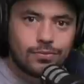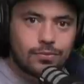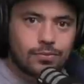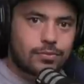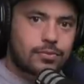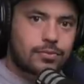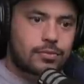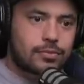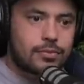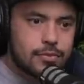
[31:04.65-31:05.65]

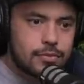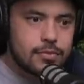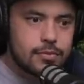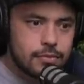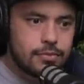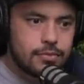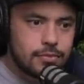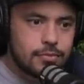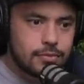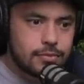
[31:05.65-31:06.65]

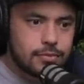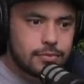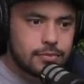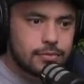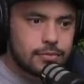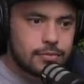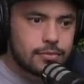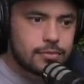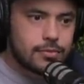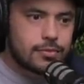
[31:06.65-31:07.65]

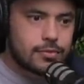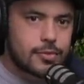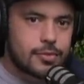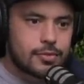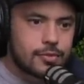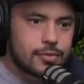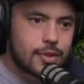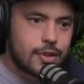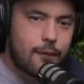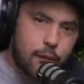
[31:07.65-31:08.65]

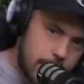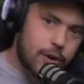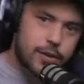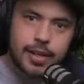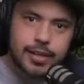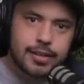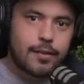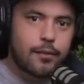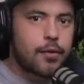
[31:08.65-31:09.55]
(silent)